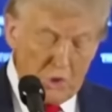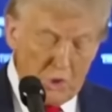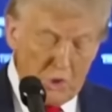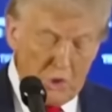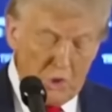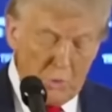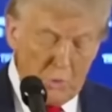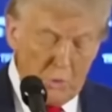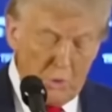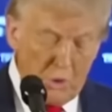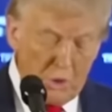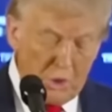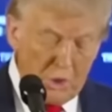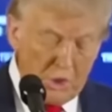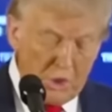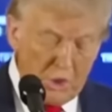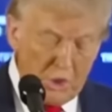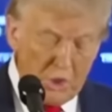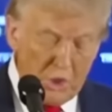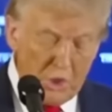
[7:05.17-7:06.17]
and she will
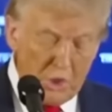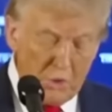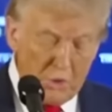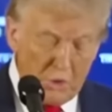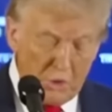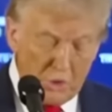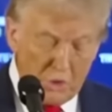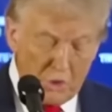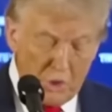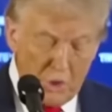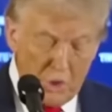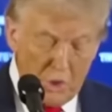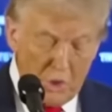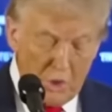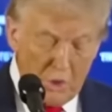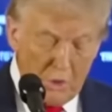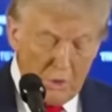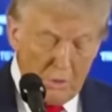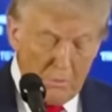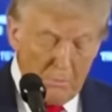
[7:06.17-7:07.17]
continue this
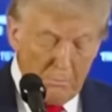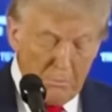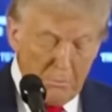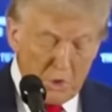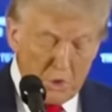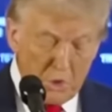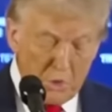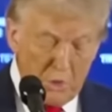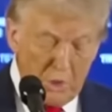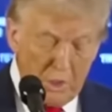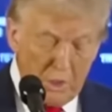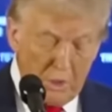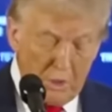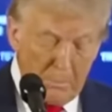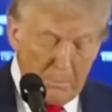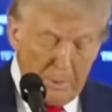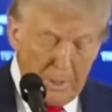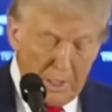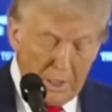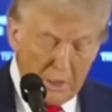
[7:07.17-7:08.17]
misery, and
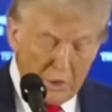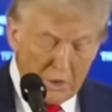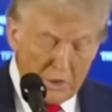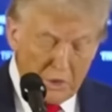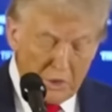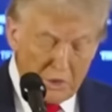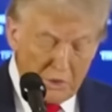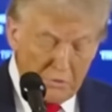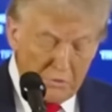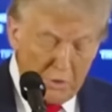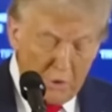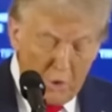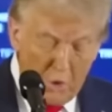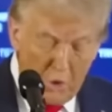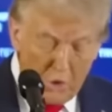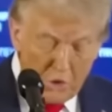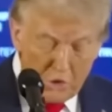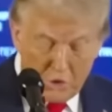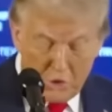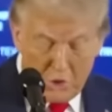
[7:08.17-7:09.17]
her policies have
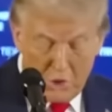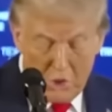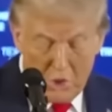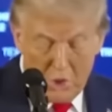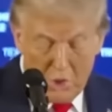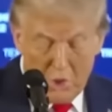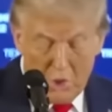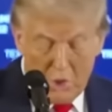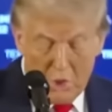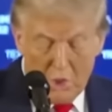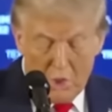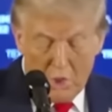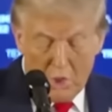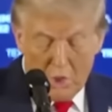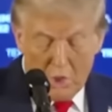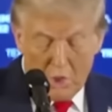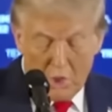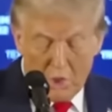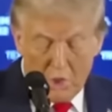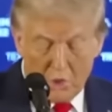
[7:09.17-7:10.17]
caused
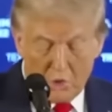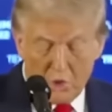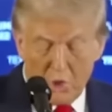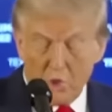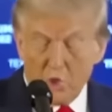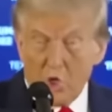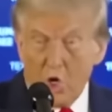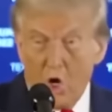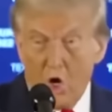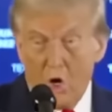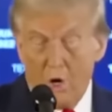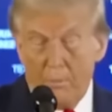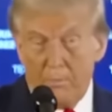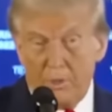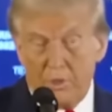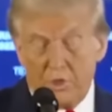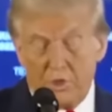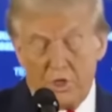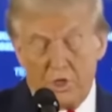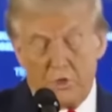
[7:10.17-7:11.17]
such harm
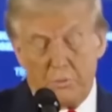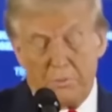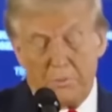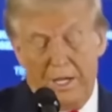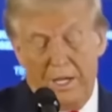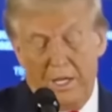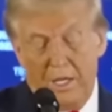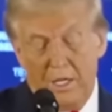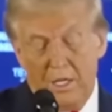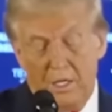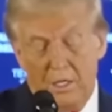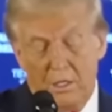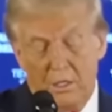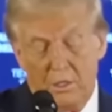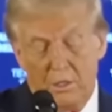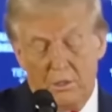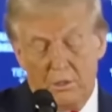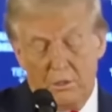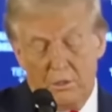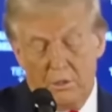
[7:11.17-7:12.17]
and such pain.
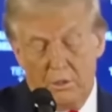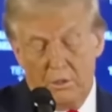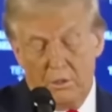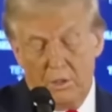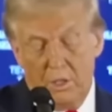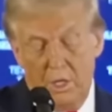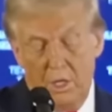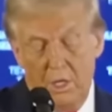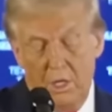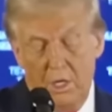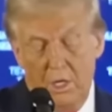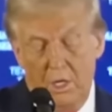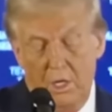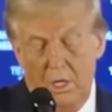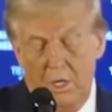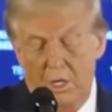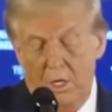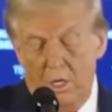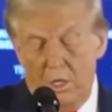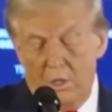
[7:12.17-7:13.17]
And
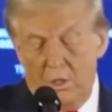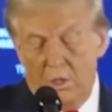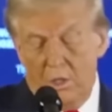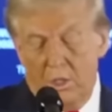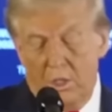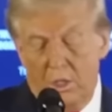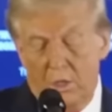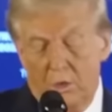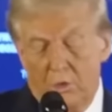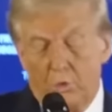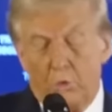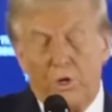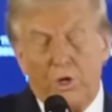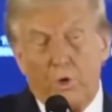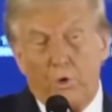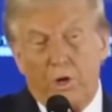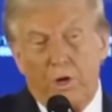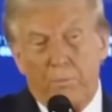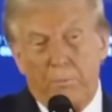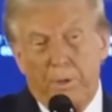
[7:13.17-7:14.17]
the three
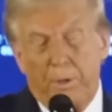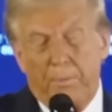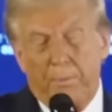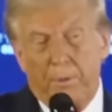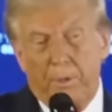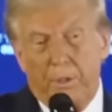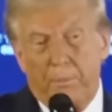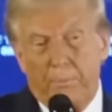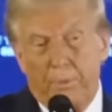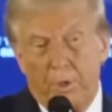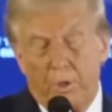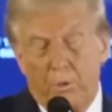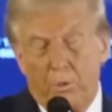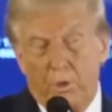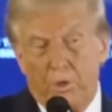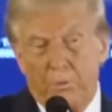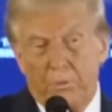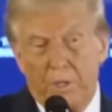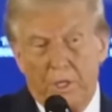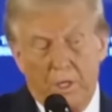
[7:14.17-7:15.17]
great people up here
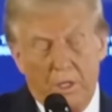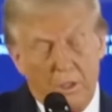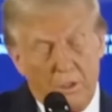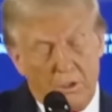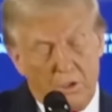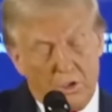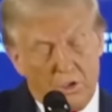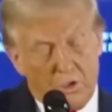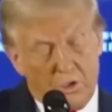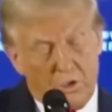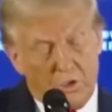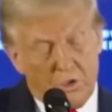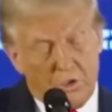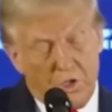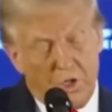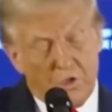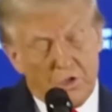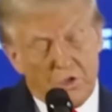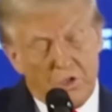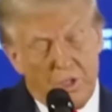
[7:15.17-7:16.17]
with me are going to just
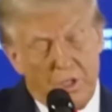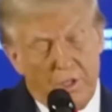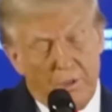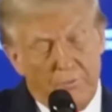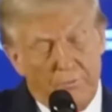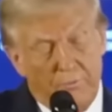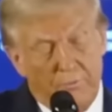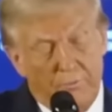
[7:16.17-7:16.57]
discuss that